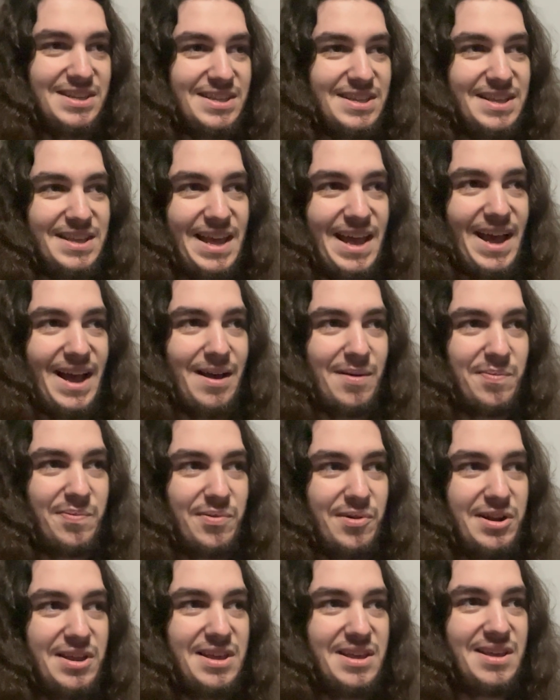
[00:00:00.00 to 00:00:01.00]
yeah,
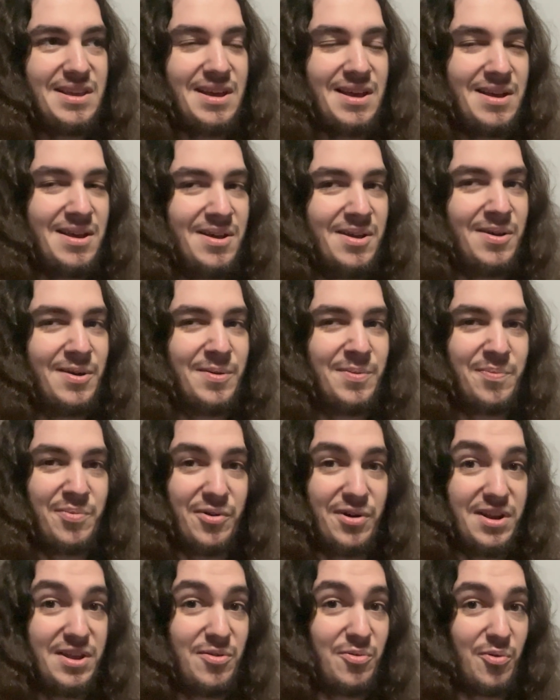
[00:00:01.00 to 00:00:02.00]
pretty
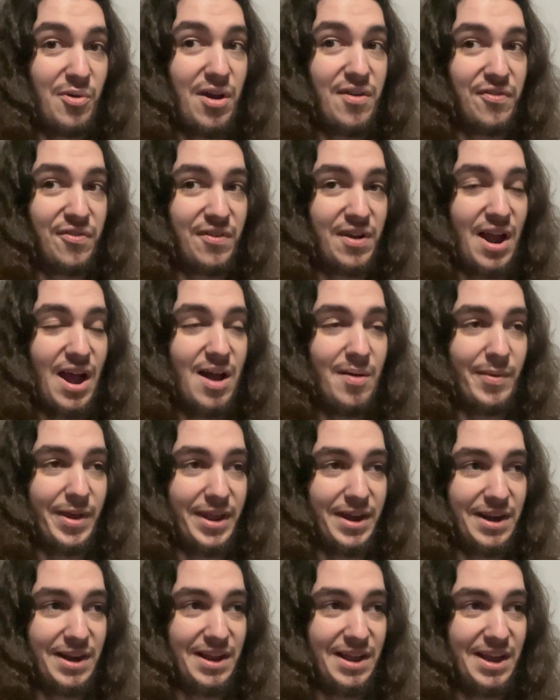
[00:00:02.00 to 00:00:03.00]
rough comment.